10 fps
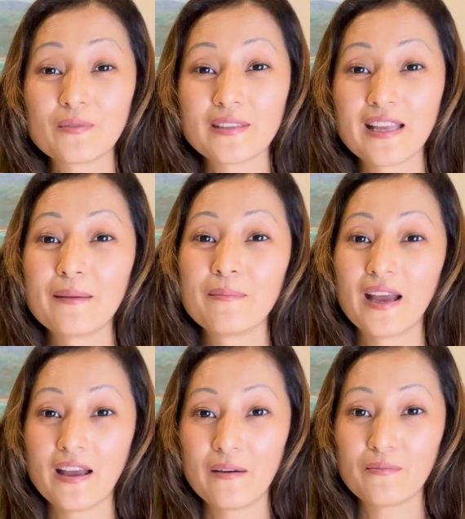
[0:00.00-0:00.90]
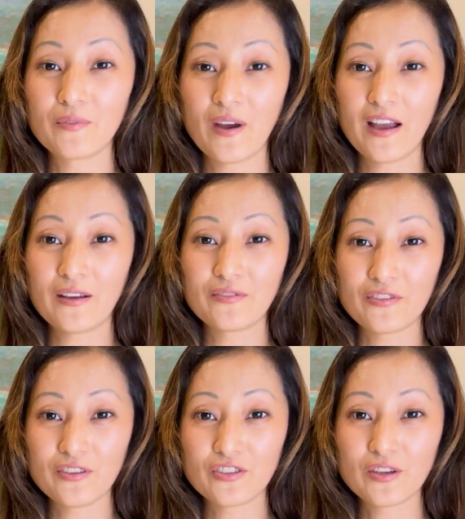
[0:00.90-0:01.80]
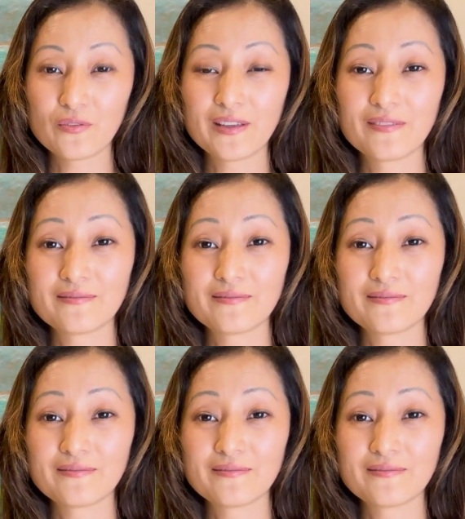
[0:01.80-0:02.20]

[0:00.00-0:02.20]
with that buyer prior to the showing.